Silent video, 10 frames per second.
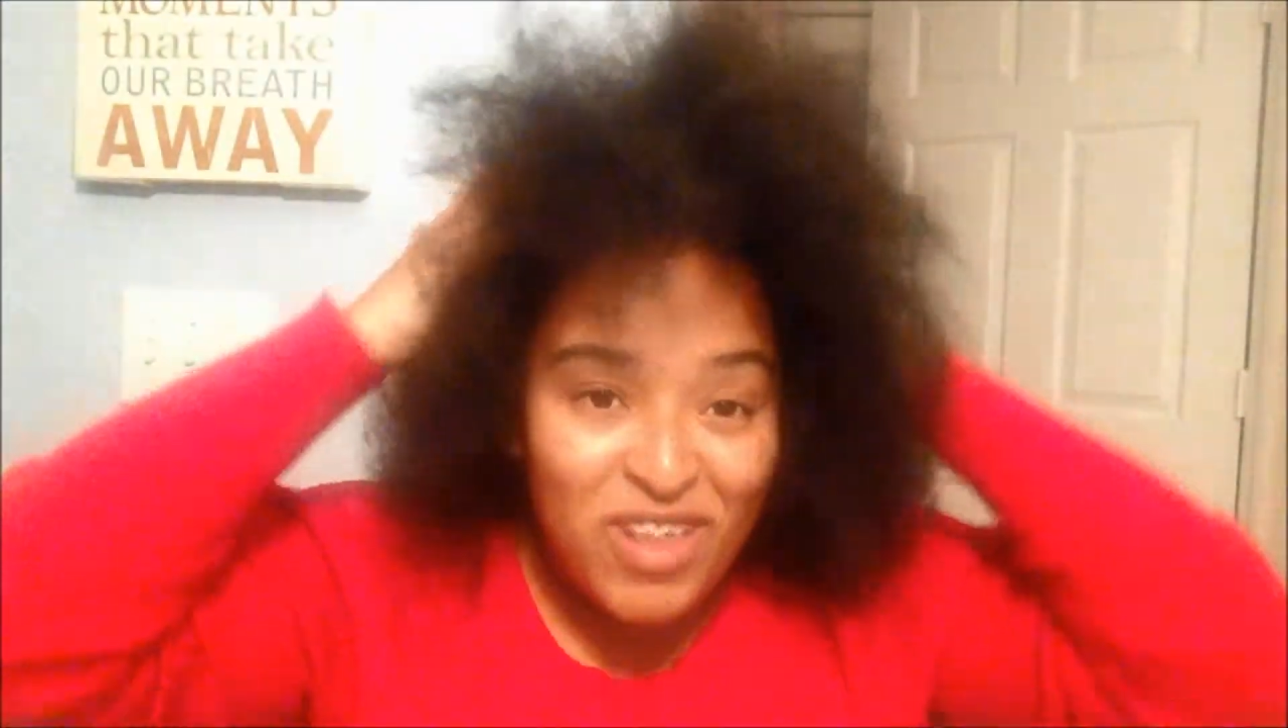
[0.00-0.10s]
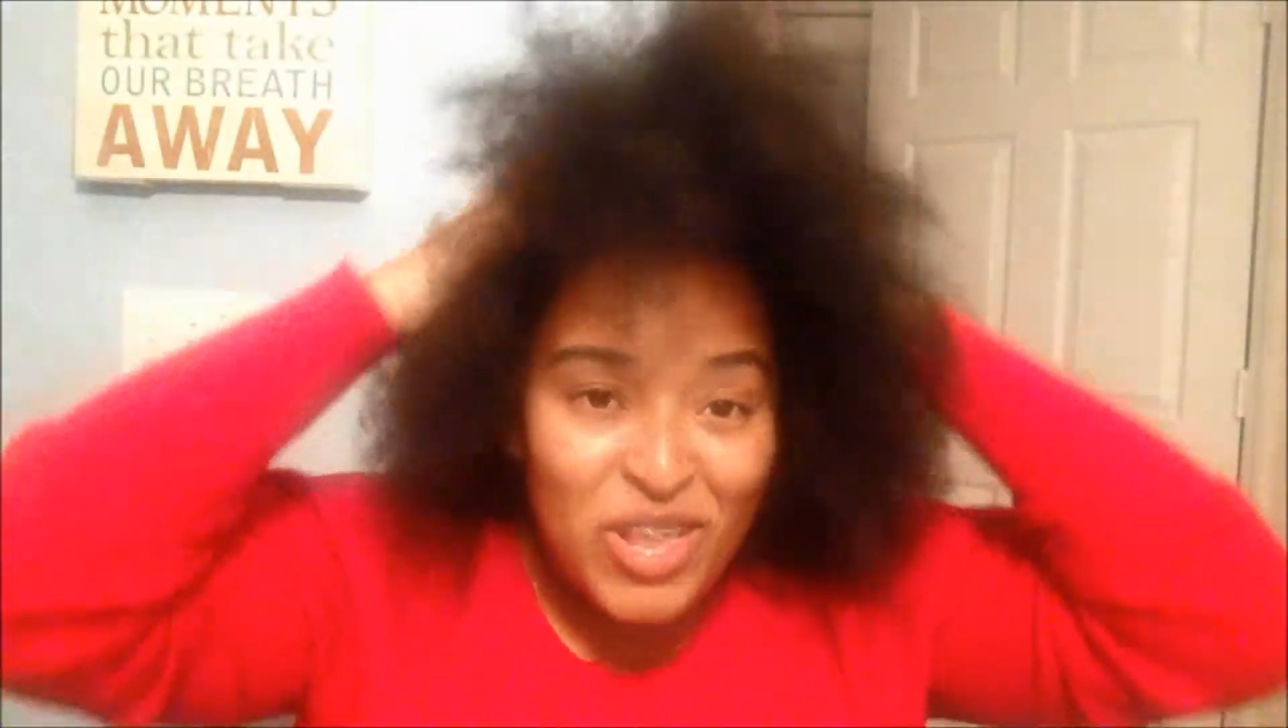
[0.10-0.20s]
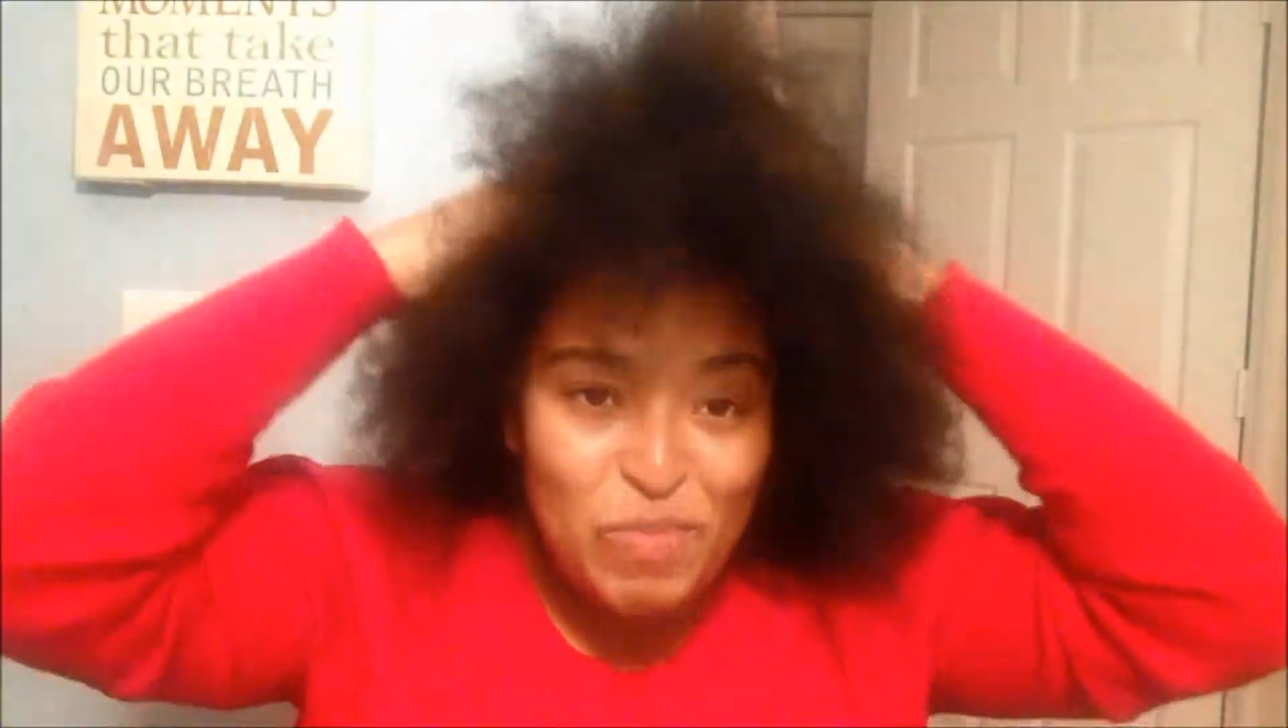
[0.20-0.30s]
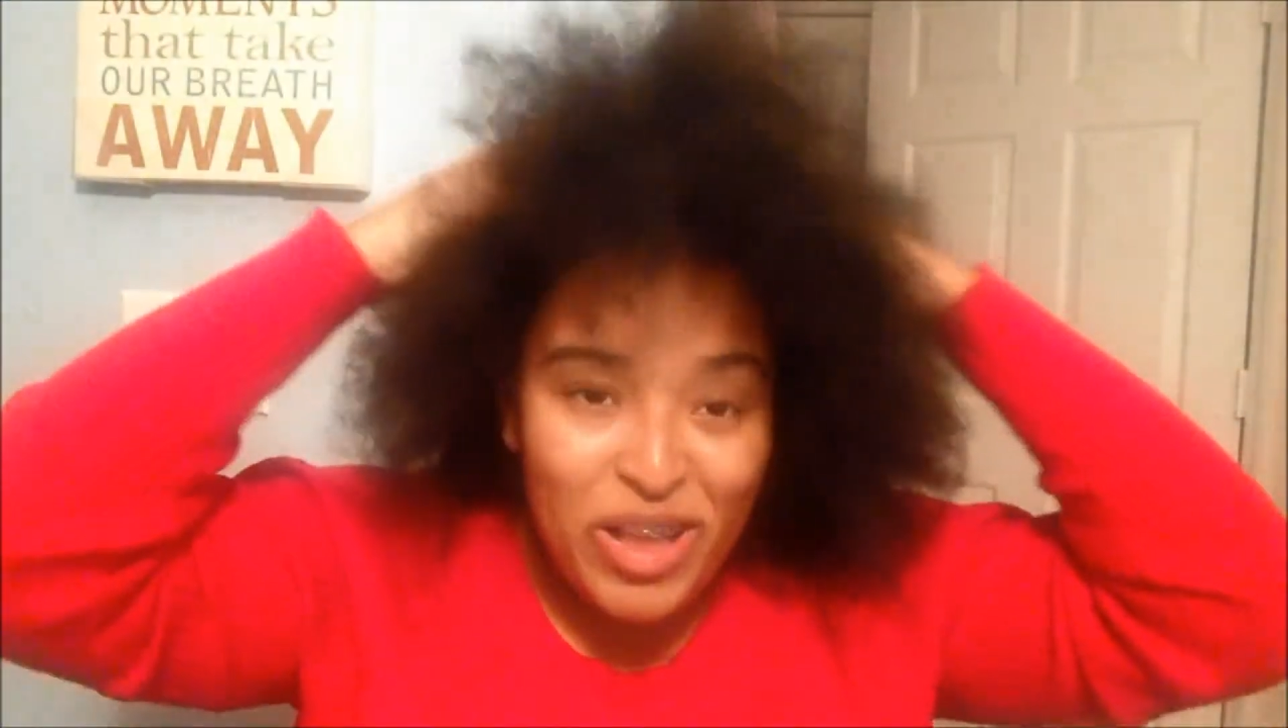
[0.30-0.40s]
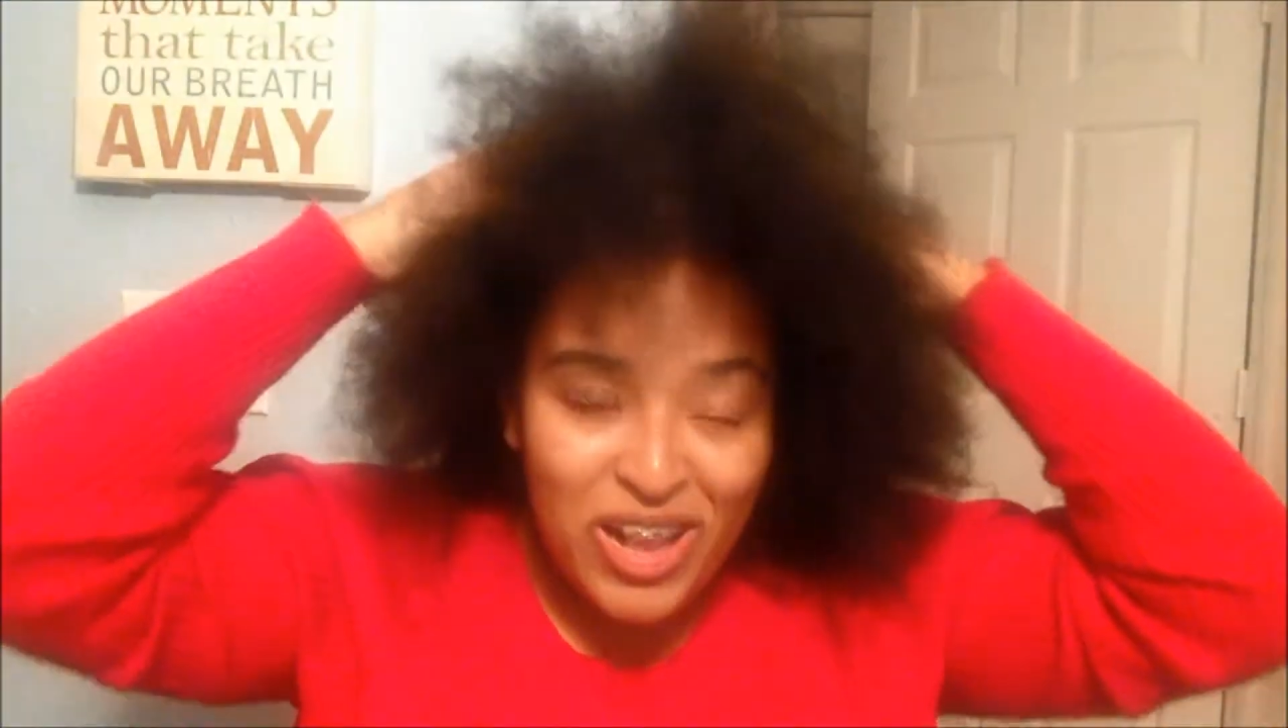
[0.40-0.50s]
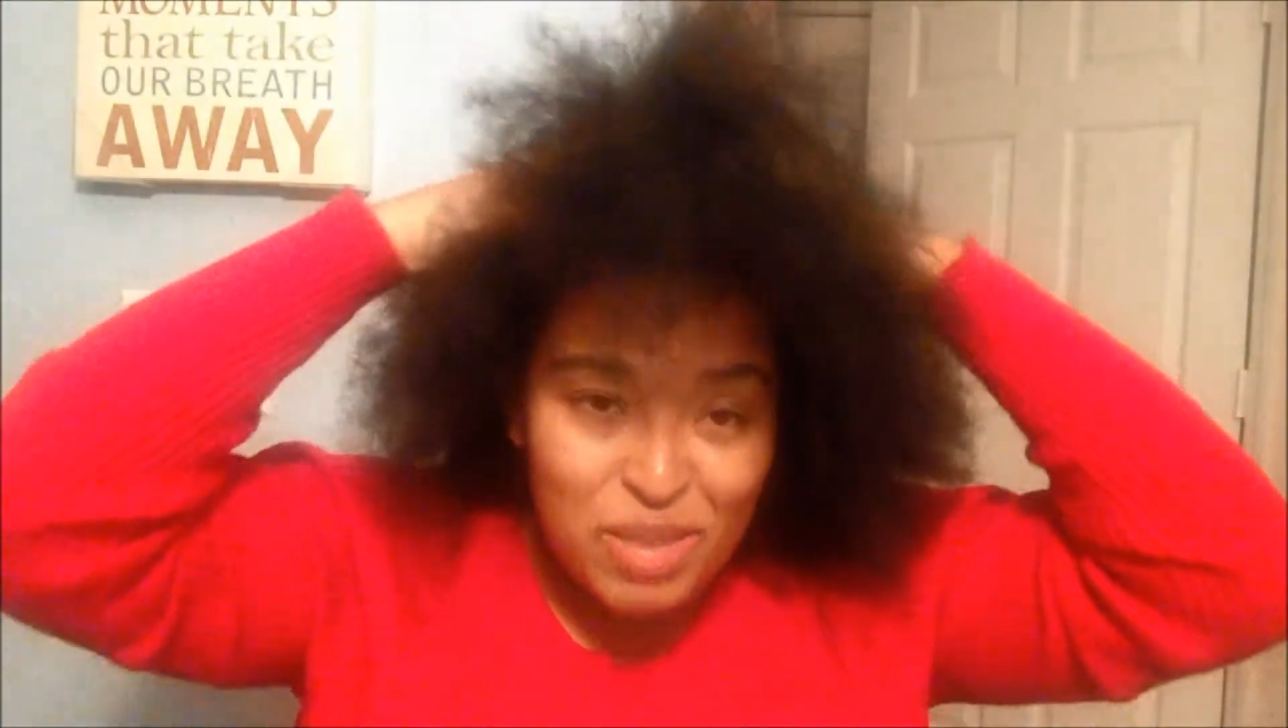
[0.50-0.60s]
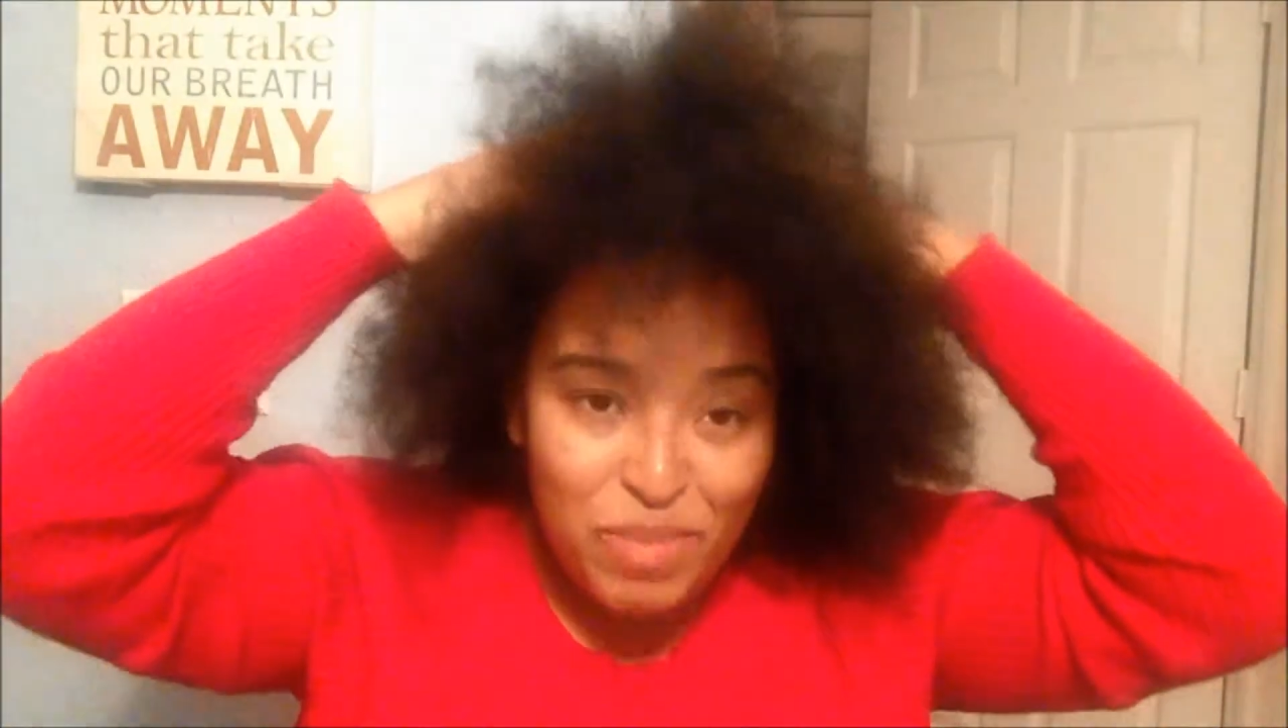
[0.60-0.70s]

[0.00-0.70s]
for a little bit because